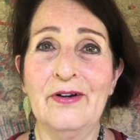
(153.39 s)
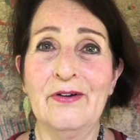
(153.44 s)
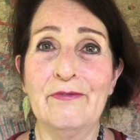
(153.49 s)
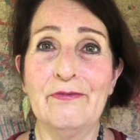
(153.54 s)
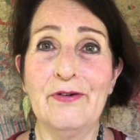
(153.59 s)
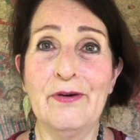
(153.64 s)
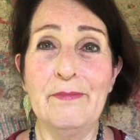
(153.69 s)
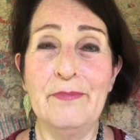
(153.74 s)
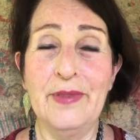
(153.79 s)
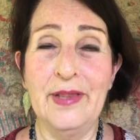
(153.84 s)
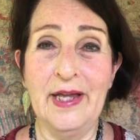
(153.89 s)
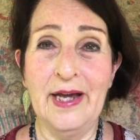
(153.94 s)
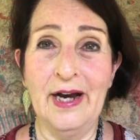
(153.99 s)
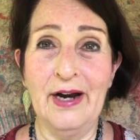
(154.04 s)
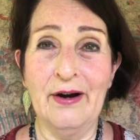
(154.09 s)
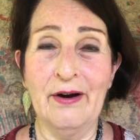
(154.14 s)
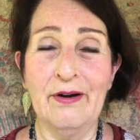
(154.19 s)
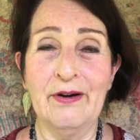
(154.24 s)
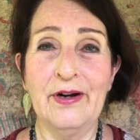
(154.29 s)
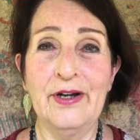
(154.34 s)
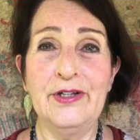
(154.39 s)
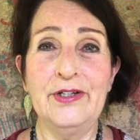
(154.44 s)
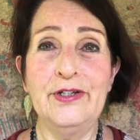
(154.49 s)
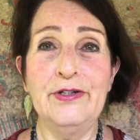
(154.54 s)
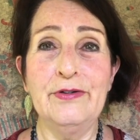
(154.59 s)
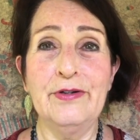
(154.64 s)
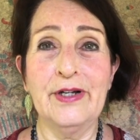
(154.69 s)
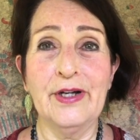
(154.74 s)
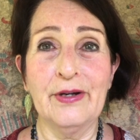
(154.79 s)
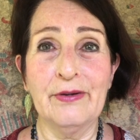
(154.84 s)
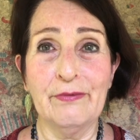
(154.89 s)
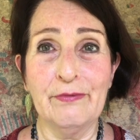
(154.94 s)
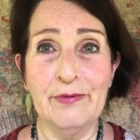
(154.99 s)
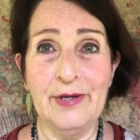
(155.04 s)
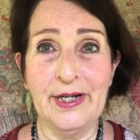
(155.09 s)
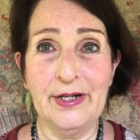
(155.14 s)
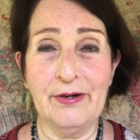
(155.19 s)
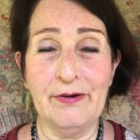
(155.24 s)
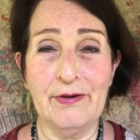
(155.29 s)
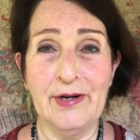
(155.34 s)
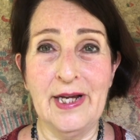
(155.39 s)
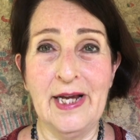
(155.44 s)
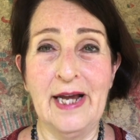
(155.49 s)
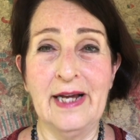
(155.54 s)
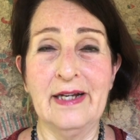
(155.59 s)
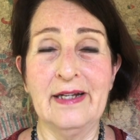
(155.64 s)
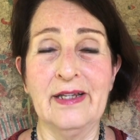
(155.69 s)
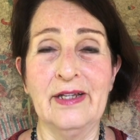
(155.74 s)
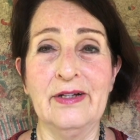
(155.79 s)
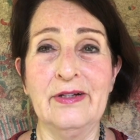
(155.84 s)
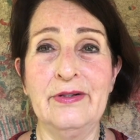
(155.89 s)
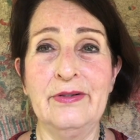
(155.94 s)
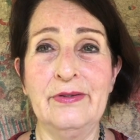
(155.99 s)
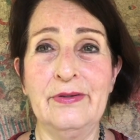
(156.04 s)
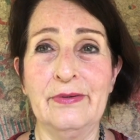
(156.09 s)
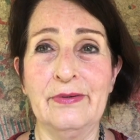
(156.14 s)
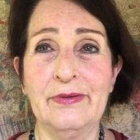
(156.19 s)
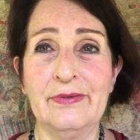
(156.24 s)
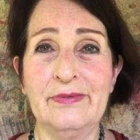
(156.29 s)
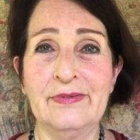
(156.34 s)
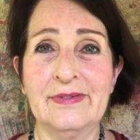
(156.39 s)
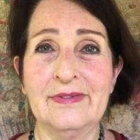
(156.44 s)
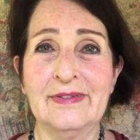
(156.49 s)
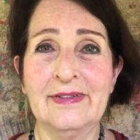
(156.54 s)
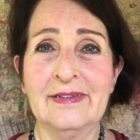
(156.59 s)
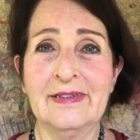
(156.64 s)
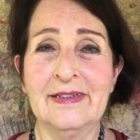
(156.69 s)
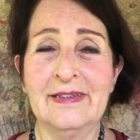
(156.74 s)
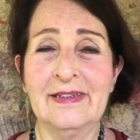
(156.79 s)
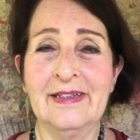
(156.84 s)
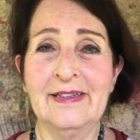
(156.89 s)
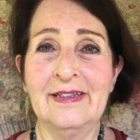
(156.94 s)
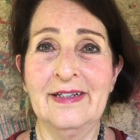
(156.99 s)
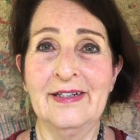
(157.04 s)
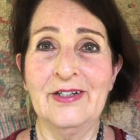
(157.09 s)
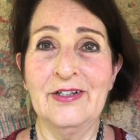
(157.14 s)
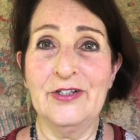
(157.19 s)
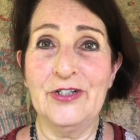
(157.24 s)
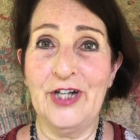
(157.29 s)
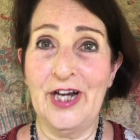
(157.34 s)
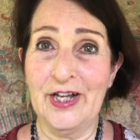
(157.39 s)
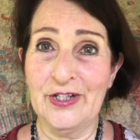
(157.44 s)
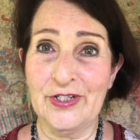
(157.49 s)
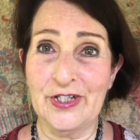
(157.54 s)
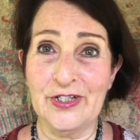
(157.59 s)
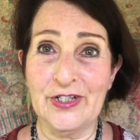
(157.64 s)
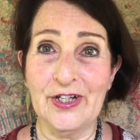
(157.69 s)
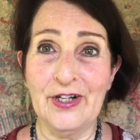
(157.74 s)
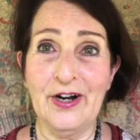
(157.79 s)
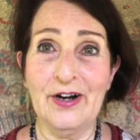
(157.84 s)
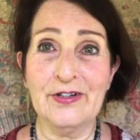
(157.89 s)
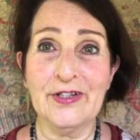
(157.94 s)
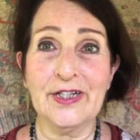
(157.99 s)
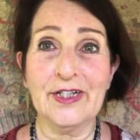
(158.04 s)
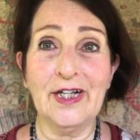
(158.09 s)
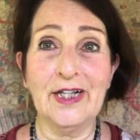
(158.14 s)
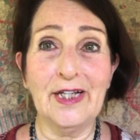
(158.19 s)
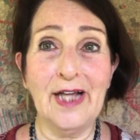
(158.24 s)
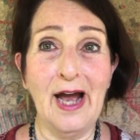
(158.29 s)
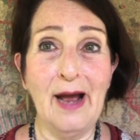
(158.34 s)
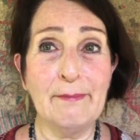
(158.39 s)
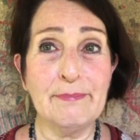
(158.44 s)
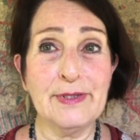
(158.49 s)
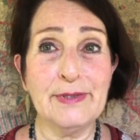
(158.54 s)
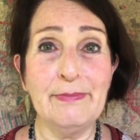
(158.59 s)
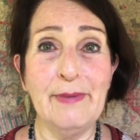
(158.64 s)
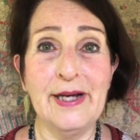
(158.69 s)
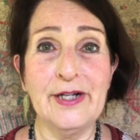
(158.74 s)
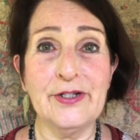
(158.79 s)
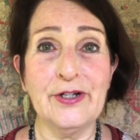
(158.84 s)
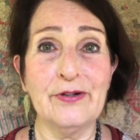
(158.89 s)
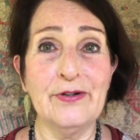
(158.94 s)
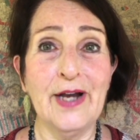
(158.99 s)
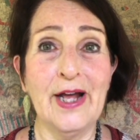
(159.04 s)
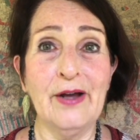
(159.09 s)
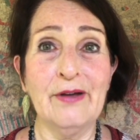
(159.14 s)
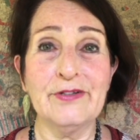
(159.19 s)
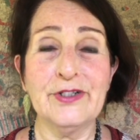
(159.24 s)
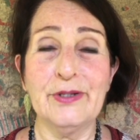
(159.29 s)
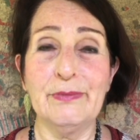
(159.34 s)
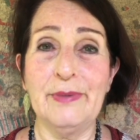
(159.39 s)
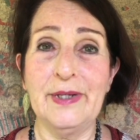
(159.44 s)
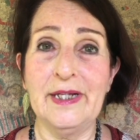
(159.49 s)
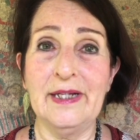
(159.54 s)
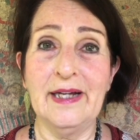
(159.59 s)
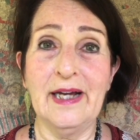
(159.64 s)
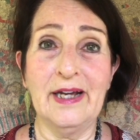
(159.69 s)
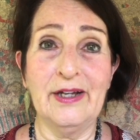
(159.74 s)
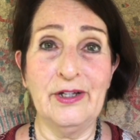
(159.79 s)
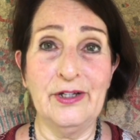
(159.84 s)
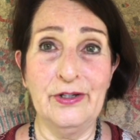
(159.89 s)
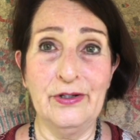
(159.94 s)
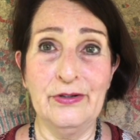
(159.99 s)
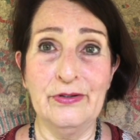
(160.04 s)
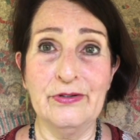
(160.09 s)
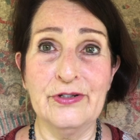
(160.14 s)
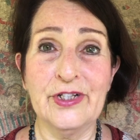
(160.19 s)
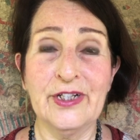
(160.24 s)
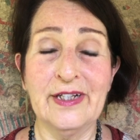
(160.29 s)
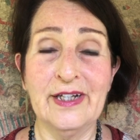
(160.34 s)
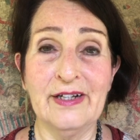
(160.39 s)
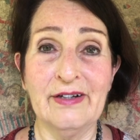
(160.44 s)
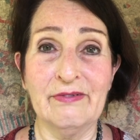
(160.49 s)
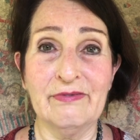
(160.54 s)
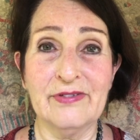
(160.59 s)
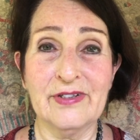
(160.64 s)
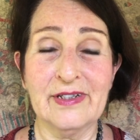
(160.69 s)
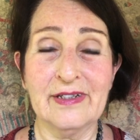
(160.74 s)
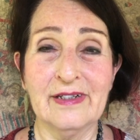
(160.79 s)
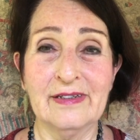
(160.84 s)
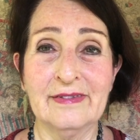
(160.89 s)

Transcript: From there, you can recreate the new. Chances are the collapse may turn out to be a huge gift.